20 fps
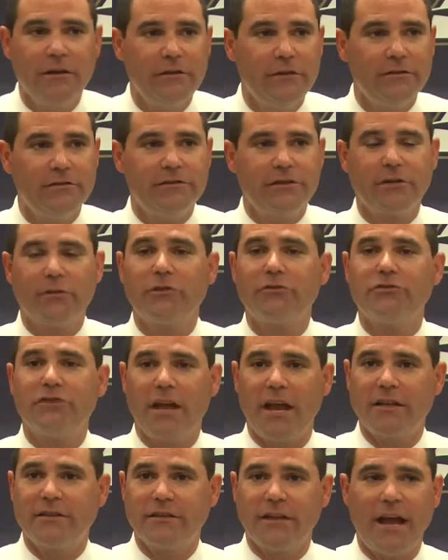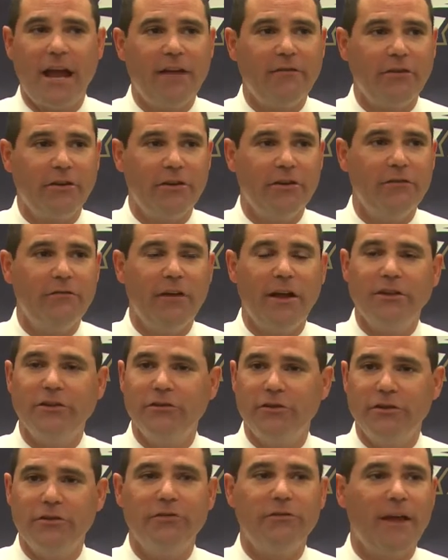there's zero chance that I have a good
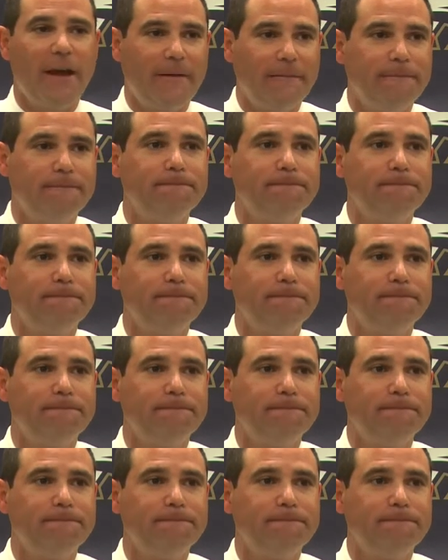venue to do that.